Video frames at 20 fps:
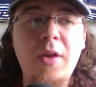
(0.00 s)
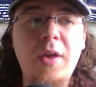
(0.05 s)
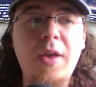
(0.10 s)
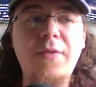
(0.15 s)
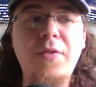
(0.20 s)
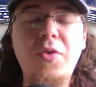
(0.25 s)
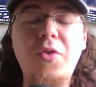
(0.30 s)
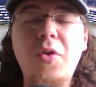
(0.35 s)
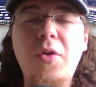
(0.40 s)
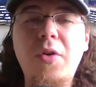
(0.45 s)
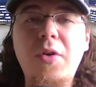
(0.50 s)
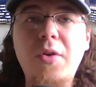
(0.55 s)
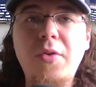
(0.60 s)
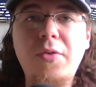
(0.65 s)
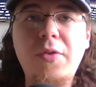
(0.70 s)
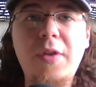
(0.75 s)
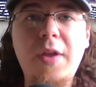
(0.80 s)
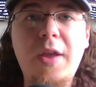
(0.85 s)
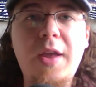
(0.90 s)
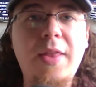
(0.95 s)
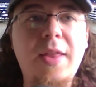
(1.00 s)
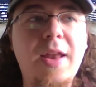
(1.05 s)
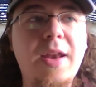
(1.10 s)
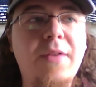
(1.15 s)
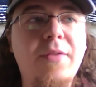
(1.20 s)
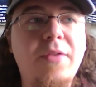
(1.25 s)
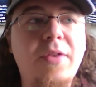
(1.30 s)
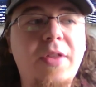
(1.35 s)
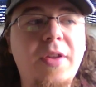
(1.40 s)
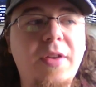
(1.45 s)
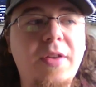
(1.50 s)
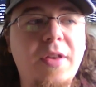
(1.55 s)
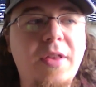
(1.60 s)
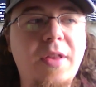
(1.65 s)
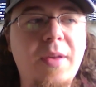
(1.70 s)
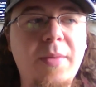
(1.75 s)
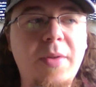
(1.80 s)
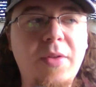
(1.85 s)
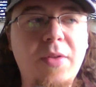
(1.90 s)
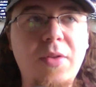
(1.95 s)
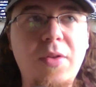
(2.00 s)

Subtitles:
if you don't understand that everything to them is